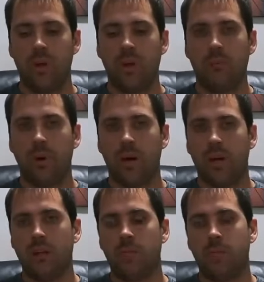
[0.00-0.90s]

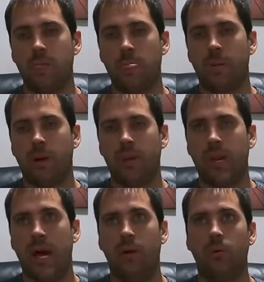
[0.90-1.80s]
But,
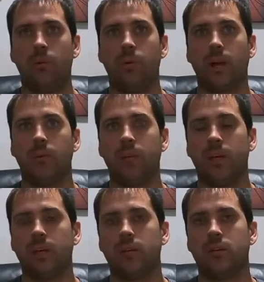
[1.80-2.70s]
I would
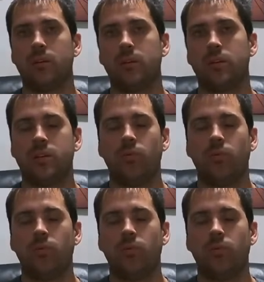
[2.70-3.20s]
recommend,